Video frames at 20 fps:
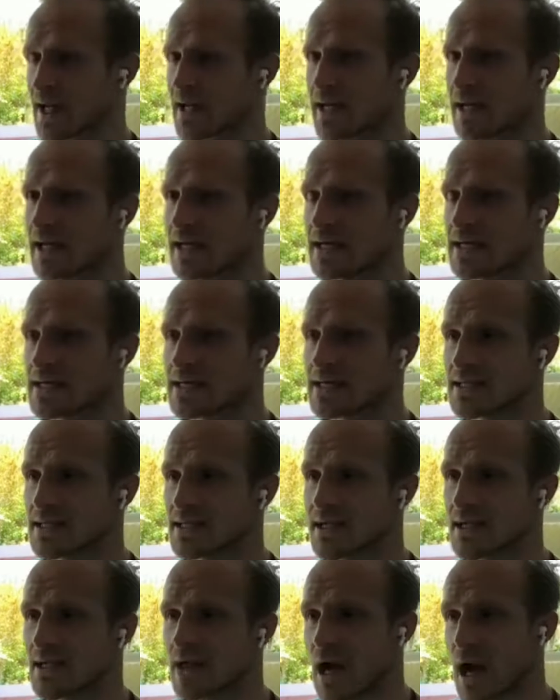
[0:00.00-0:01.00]
is
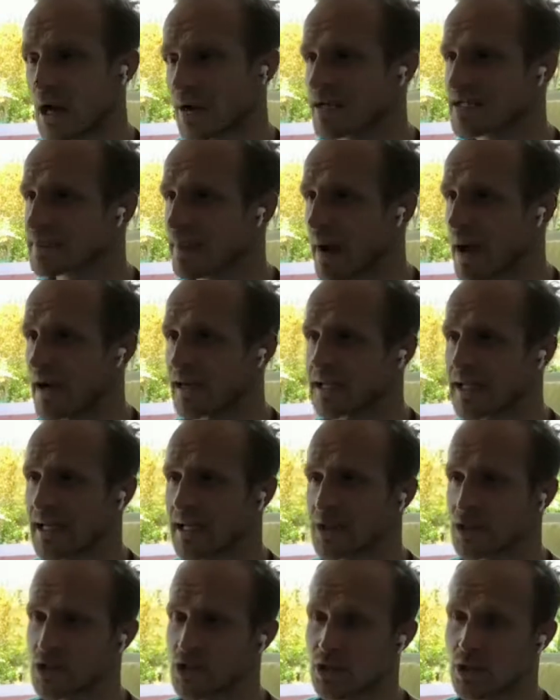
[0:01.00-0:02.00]

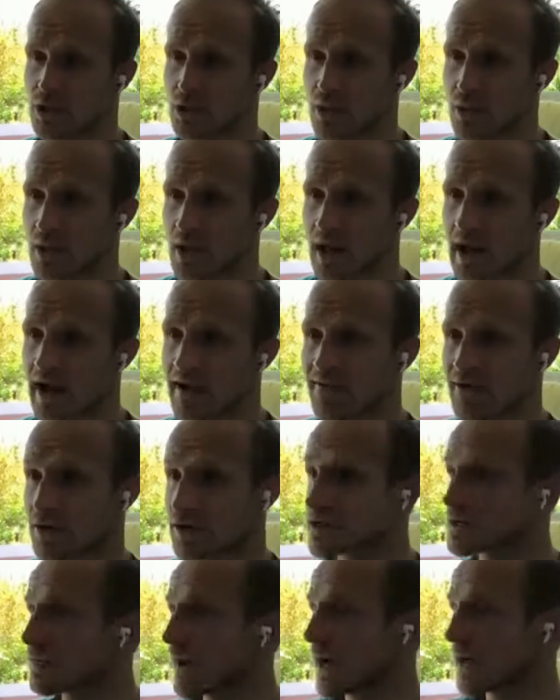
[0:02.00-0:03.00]
corresponding to your life,
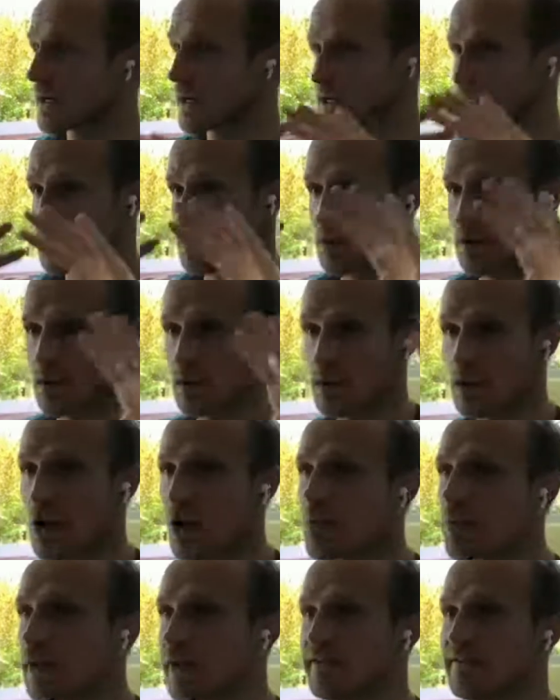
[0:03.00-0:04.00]
corresponding to the global